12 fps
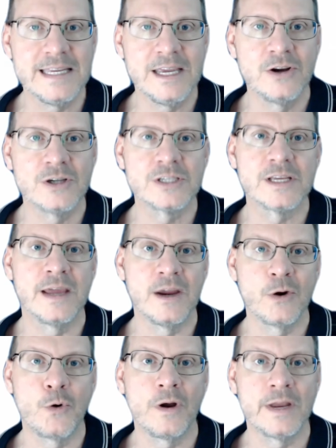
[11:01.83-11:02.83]
years in the
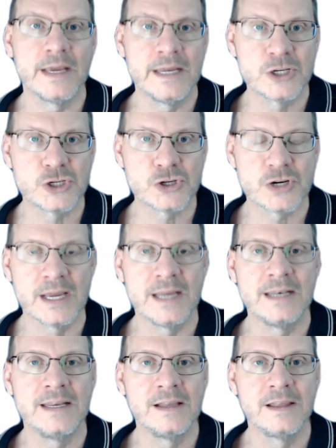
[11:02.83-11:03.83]
air quality industry
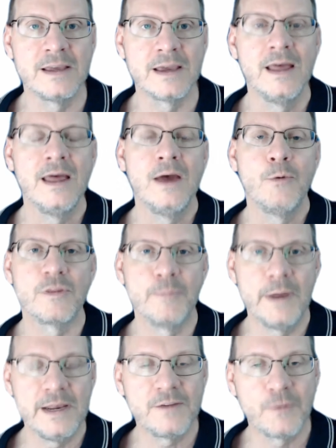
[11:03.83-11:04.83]
in dealing with
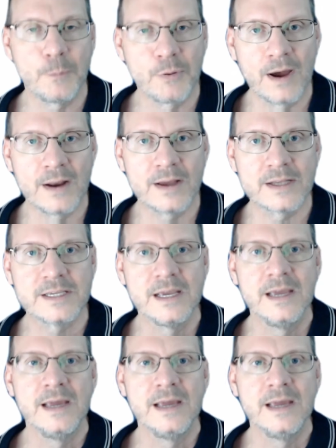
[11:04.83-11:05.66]
many different products,